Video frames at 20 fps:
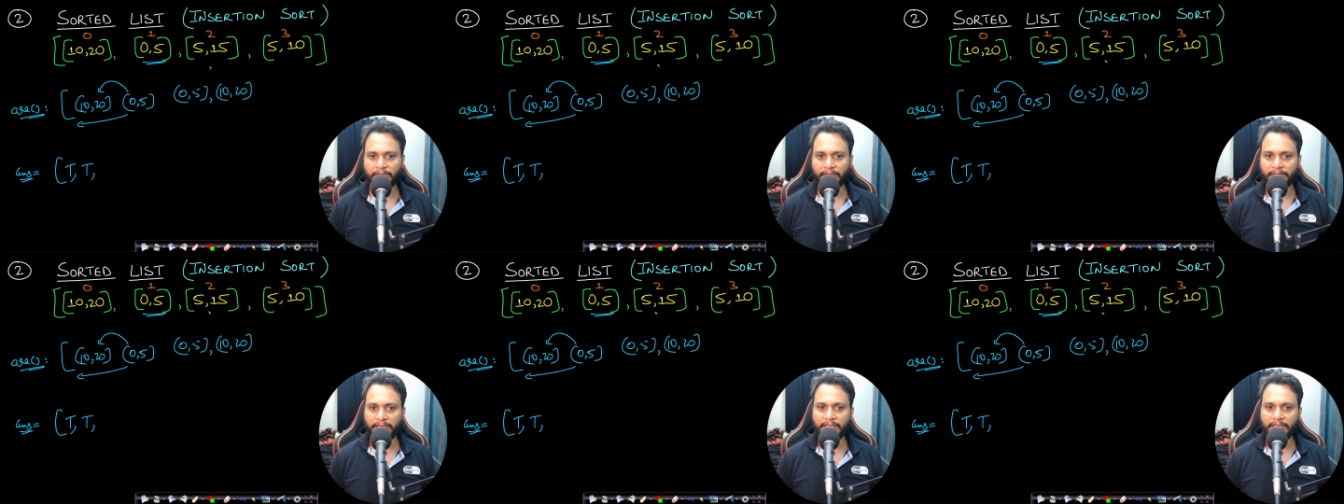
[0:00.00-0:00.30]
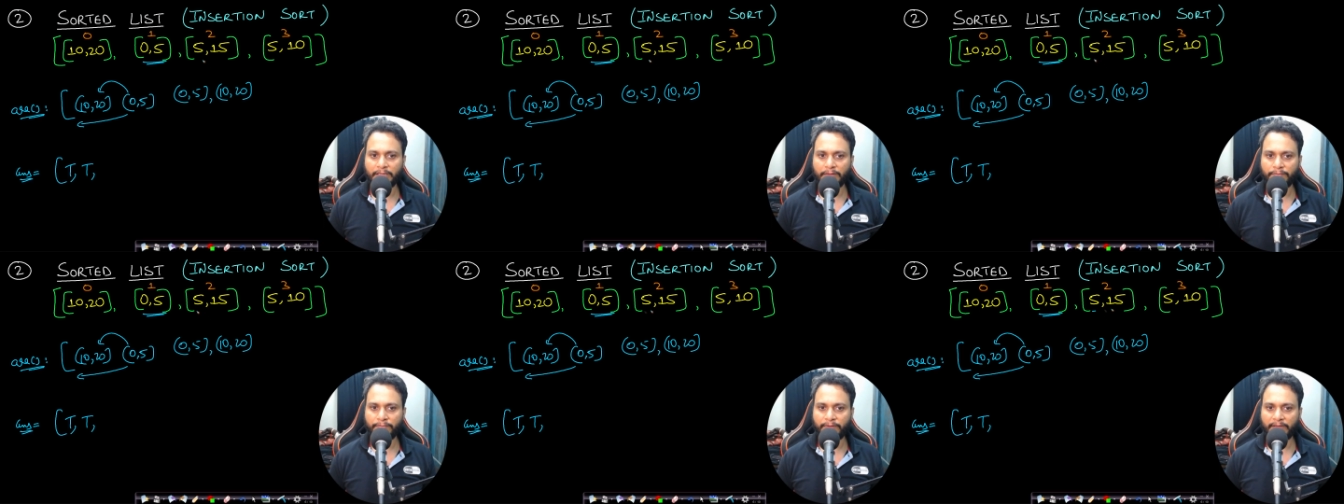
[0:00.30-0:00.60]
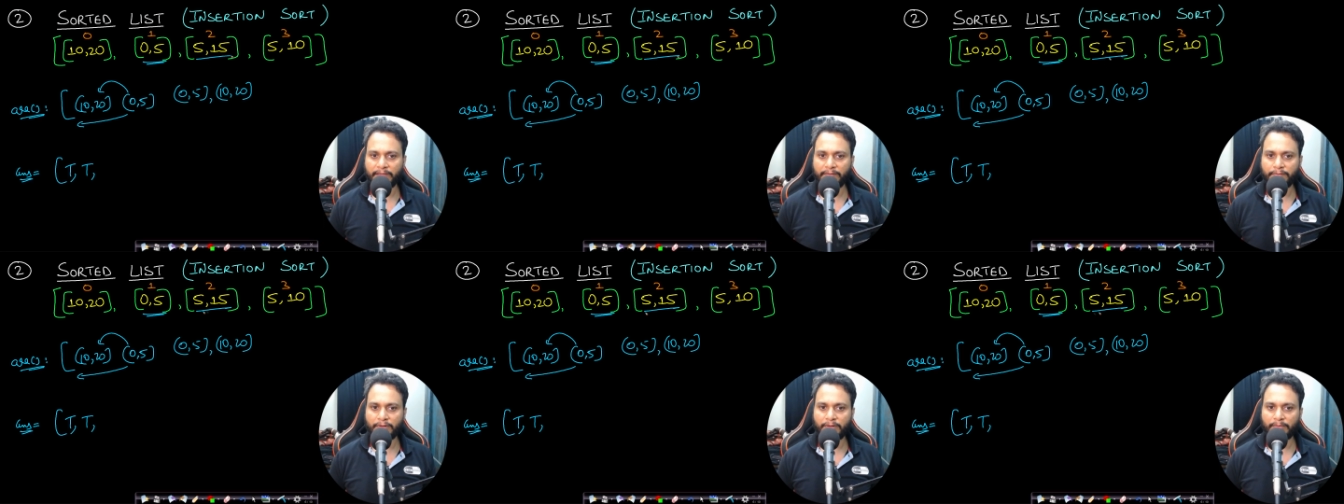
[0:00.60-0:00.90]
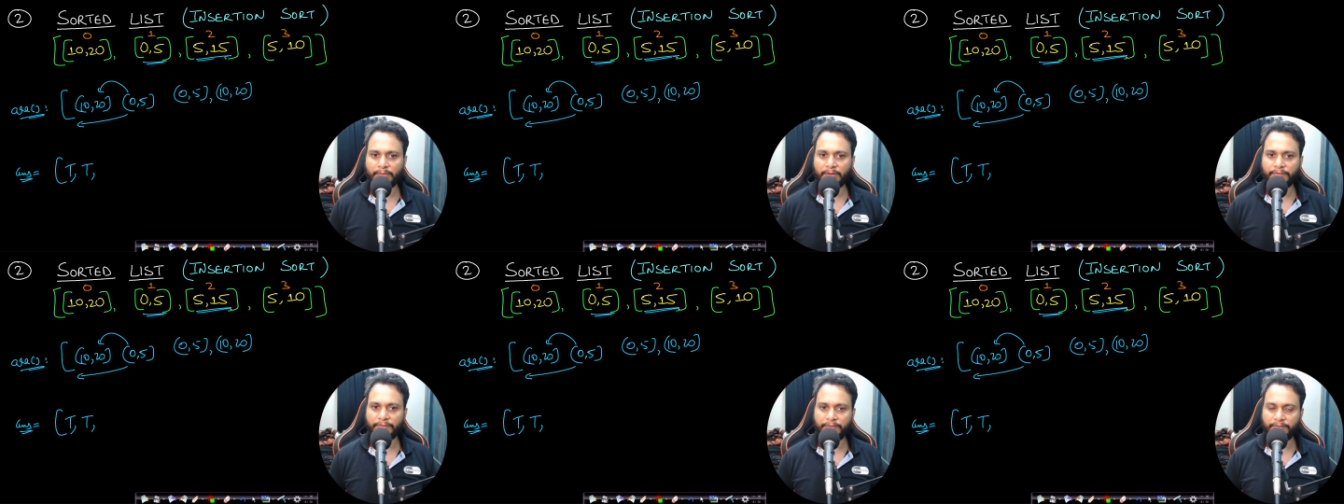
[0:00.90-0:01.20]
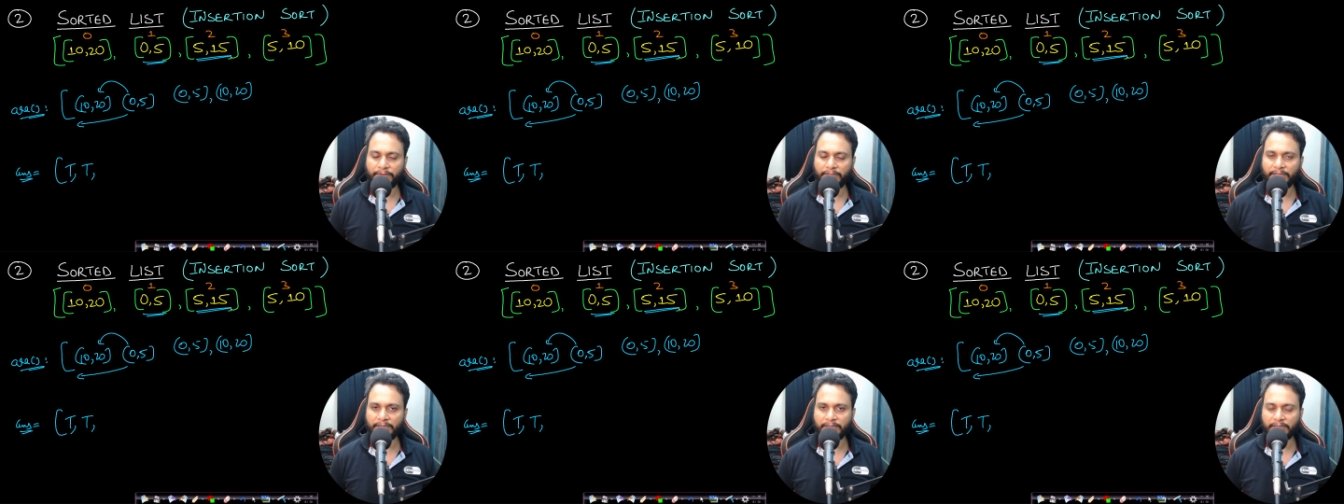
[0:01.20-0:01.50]
again if 5 comma
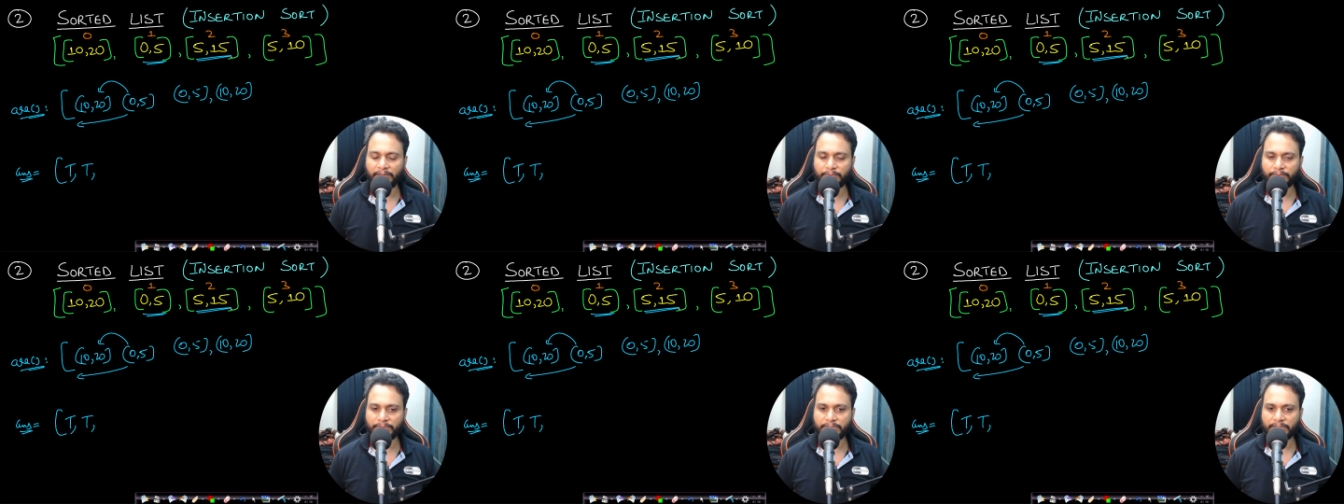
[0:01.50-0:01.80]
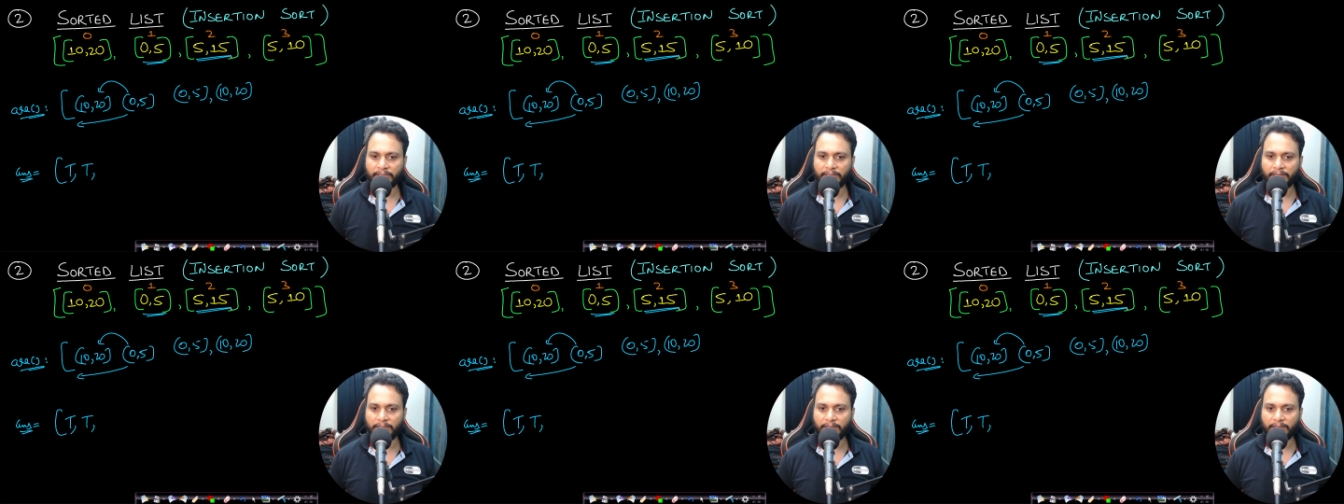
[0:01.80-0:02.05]
15 comes